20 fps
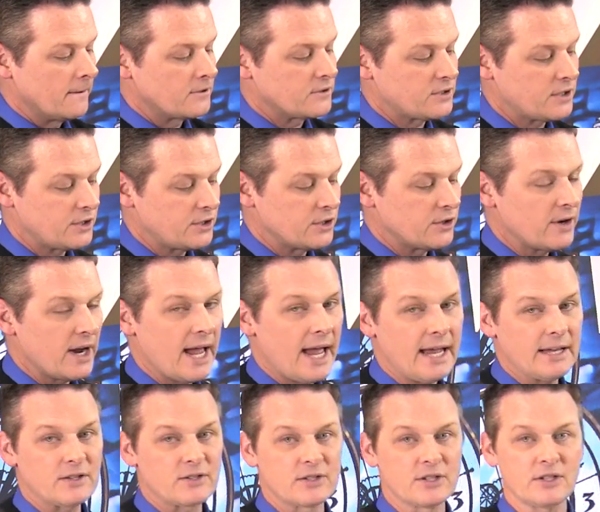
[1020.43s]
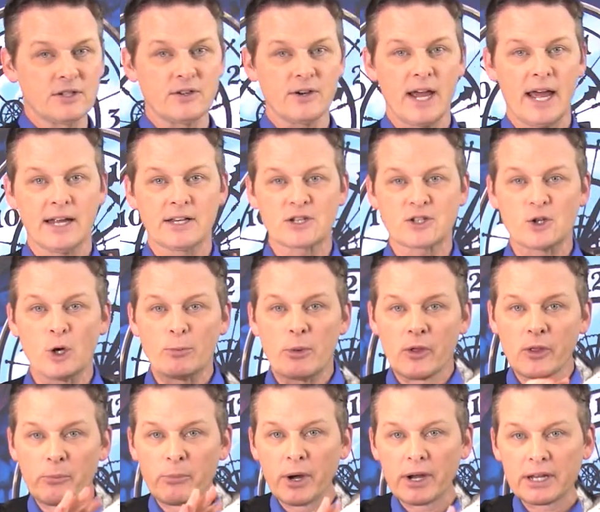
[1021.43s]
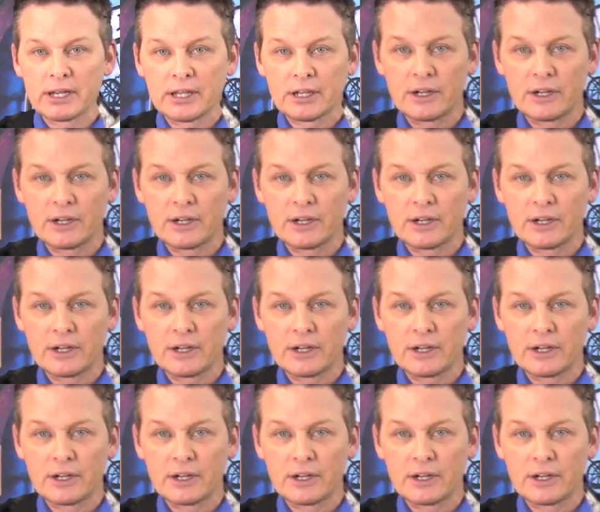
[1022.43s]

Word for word: Sit in your hat, sit in your hat. Snowball the bunny